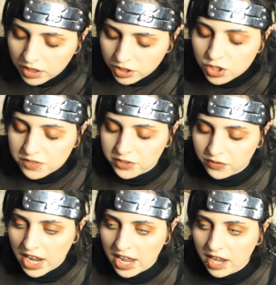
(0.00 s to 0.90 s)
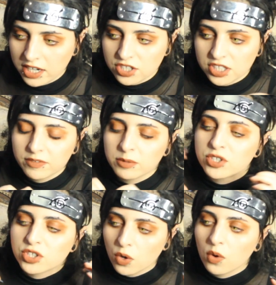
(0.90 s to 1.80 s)
Yusuf and Ray, I just love them
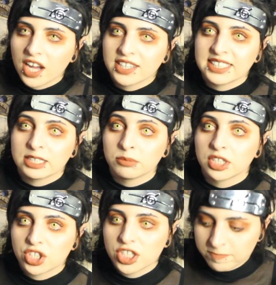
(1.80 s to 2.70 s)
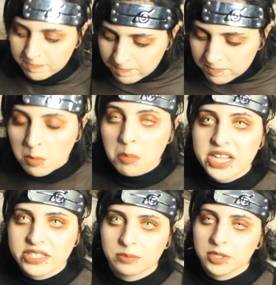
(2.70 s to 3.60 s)
so goddamn much. They're
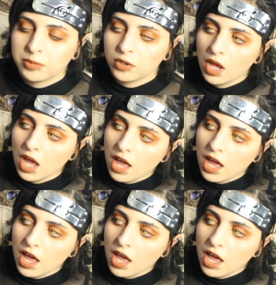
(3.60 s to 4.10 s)
amazing people.